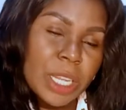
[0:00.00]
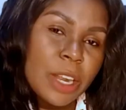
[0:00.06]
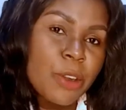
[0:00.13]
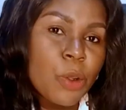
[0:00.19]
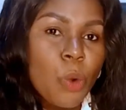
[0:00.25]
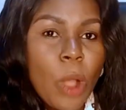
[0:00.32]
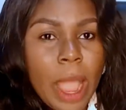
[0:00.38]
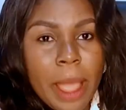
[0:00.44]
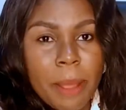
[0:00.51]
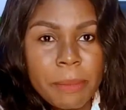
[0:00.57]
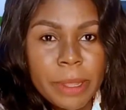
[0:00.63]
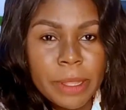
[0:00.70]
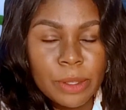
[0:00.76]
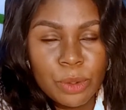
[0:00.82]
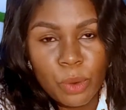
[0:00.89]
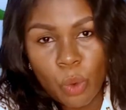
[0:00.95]

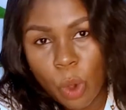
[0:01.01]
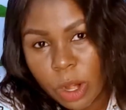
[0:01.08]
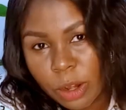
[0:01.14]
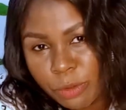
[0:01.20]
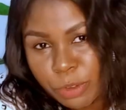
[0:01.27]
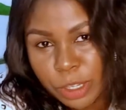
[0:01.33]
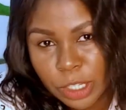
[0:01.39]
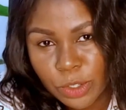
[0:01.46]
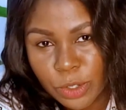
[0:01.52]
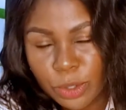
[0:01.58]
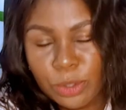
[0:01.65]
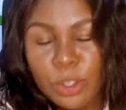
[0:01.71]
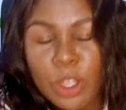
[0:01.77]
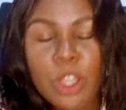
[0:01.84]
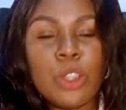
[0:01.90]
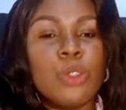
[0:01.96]
requirement or
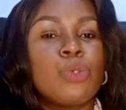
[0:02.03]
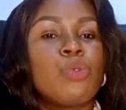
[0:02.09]
qualification